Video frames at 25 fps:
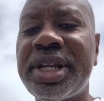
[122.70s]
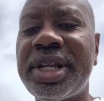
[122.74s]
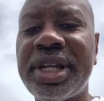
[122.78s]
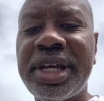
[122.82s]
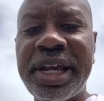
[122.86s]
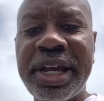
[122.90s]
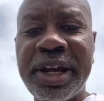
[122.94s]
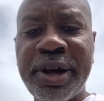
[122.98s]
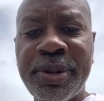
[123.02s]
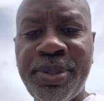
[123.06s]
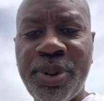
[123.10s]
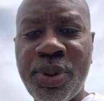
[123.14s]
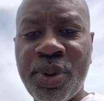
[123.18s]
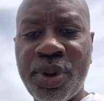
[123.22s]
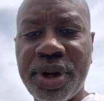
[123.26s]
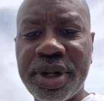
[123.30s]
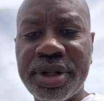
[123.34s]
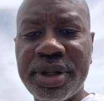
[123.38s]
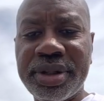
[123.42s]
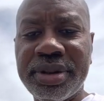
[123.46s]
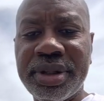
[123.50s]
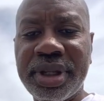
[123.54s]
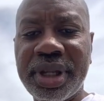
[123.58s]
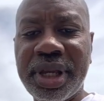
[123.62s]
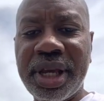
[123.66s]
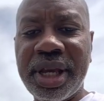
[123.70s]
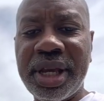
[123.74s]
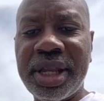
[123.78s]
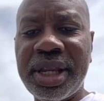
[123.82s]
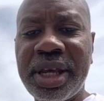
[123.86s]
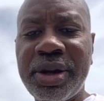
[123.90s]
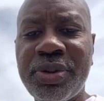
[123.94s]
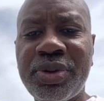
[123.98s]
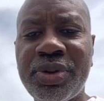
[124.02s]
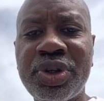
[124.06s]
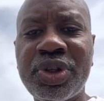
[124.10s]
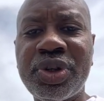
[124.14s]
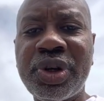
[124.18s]
the airport and
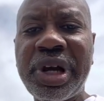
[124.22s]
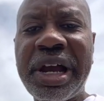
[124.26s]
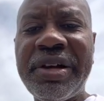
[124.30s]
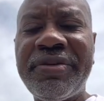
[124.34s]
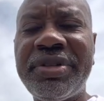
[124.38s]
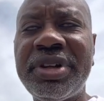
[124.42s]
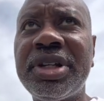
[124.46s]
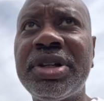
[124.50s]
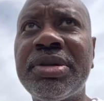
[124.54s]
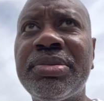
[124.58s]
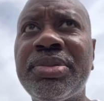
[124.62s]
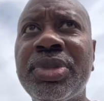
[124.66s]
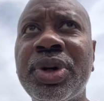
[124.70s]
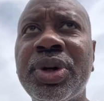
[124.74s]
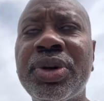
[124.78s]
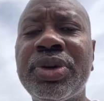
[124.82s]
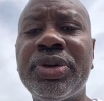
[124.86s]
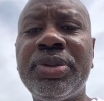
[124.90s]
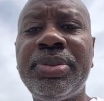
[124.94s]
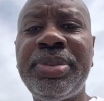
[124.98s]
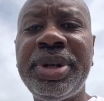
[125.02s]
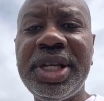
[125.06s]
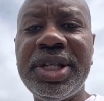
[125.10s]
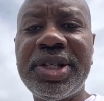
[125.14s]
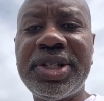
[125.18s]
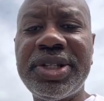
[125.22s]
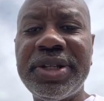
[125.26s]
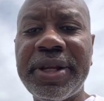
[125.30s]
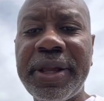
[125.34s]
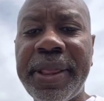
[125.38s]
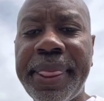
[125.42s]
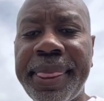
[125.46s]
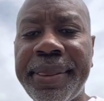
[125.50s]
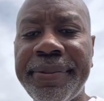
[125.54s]
they were traveling to Myrtle Beach.